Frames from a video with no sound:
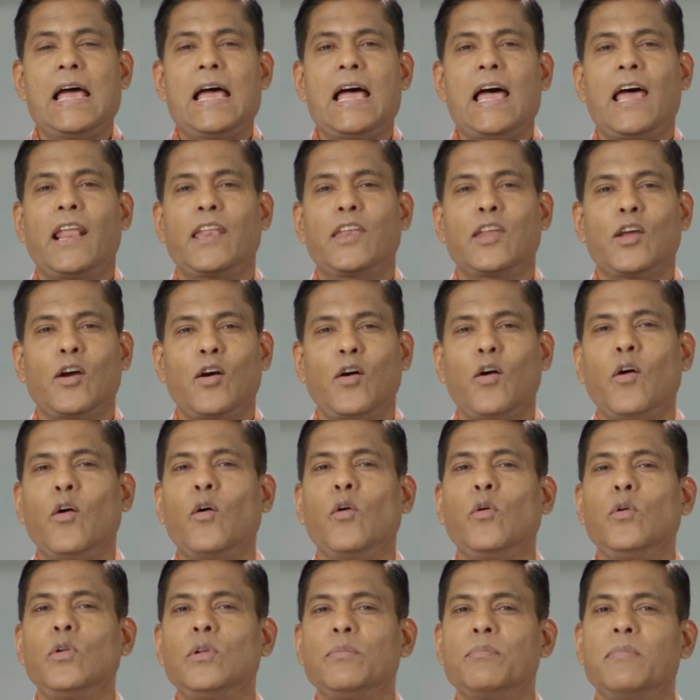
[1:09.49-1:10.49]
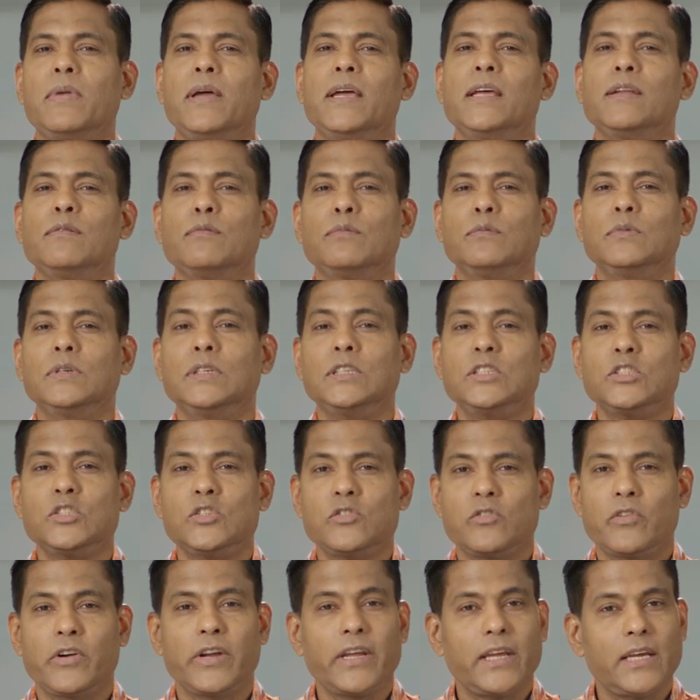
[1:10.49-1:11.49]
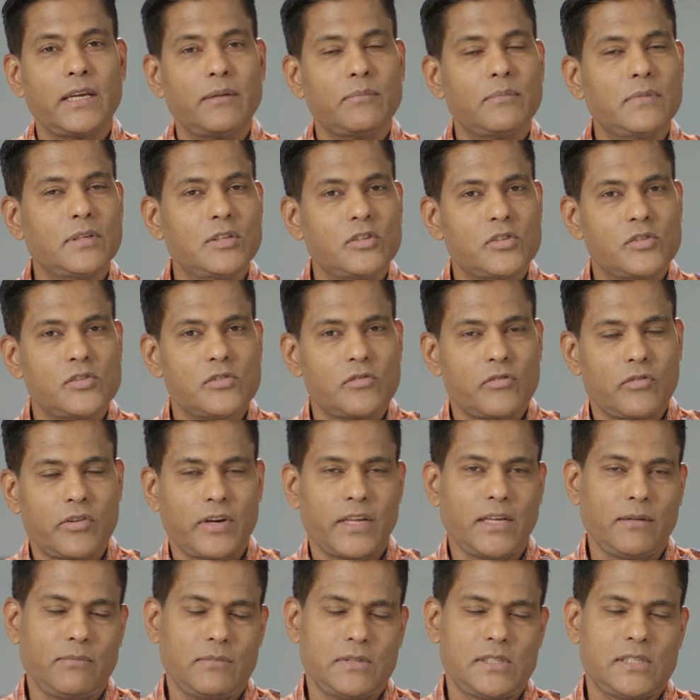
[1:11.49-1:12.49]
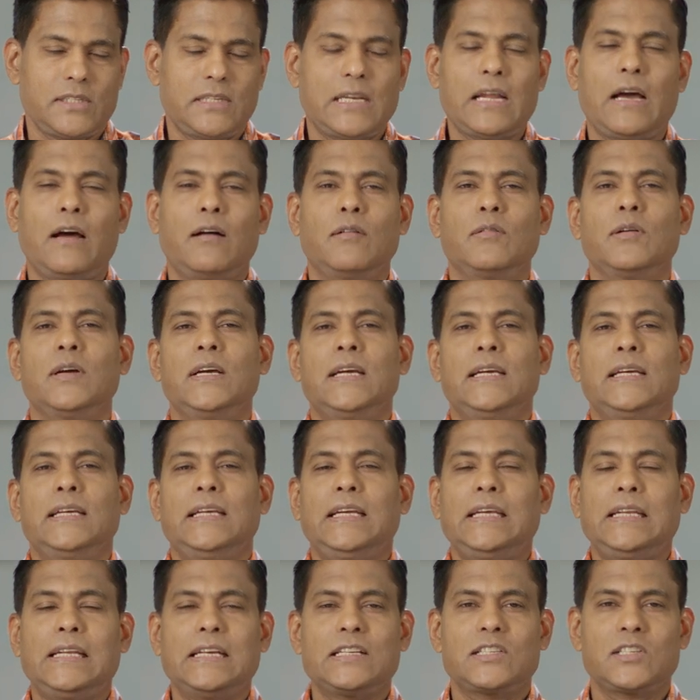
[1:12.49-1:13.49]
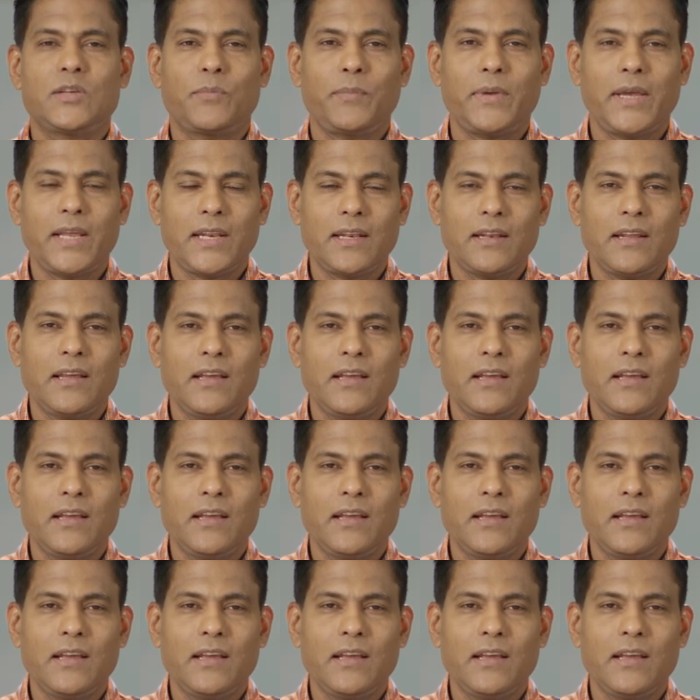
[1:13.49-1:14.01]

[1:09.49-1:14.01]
and your old men will dream dreams." Now, it doesn't mean